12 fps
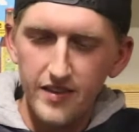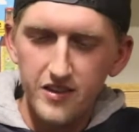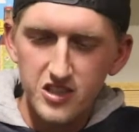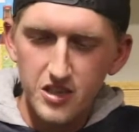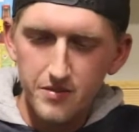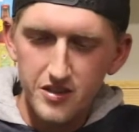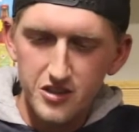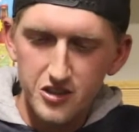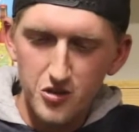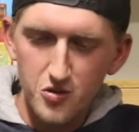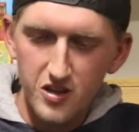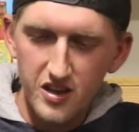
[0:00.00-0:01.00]
and there's something
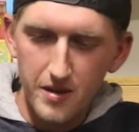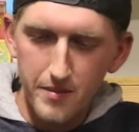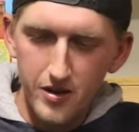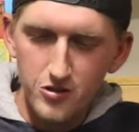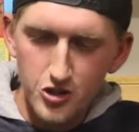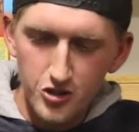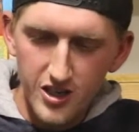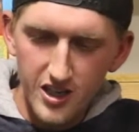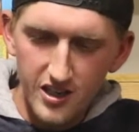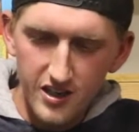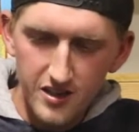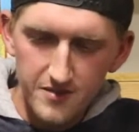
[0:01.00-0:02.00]
soothing about
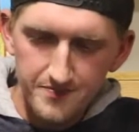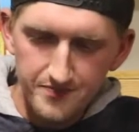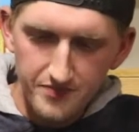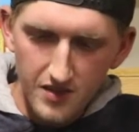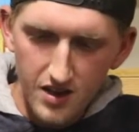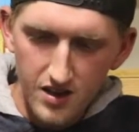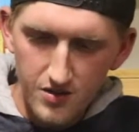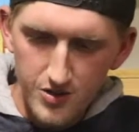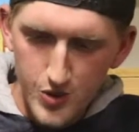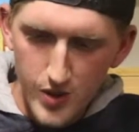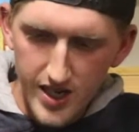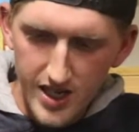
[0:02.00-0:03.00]
drinking it,
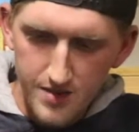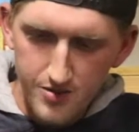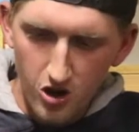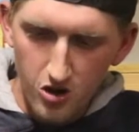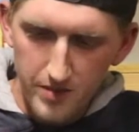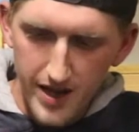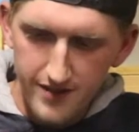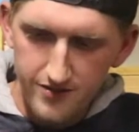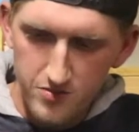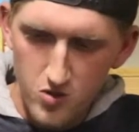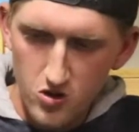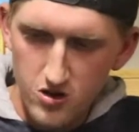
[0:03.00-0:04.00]
which is why I keep going back
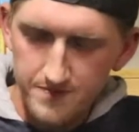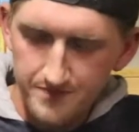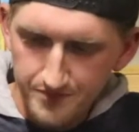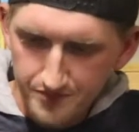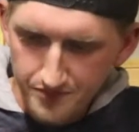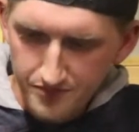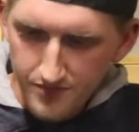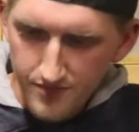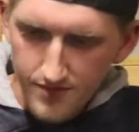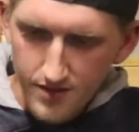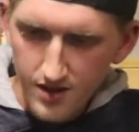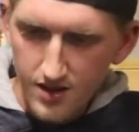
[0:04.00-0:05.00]
for more.
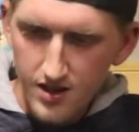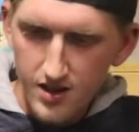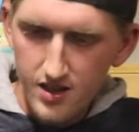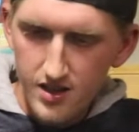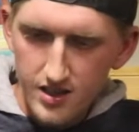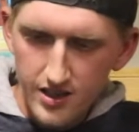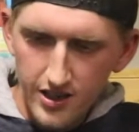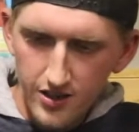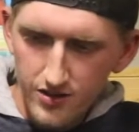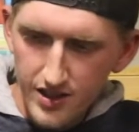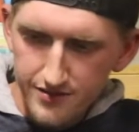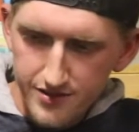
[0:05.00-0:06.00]

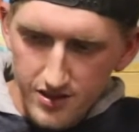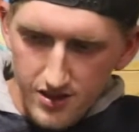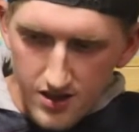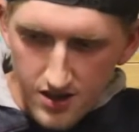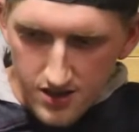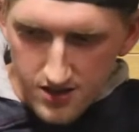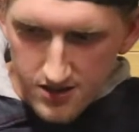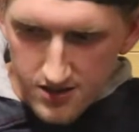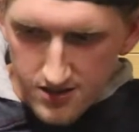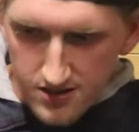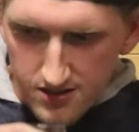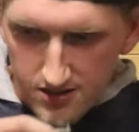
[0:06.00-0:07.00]
Kilt Lifter.
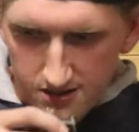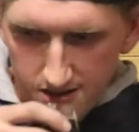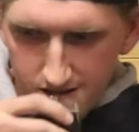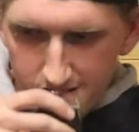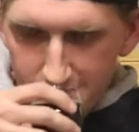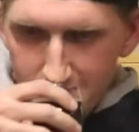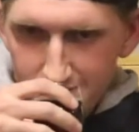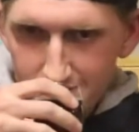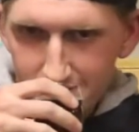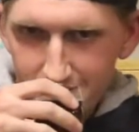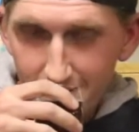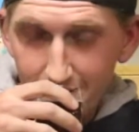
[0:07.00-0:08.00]

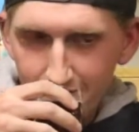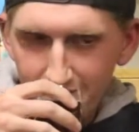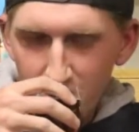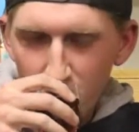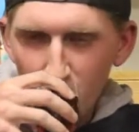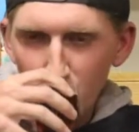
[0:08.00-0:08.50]
It's kind of funny.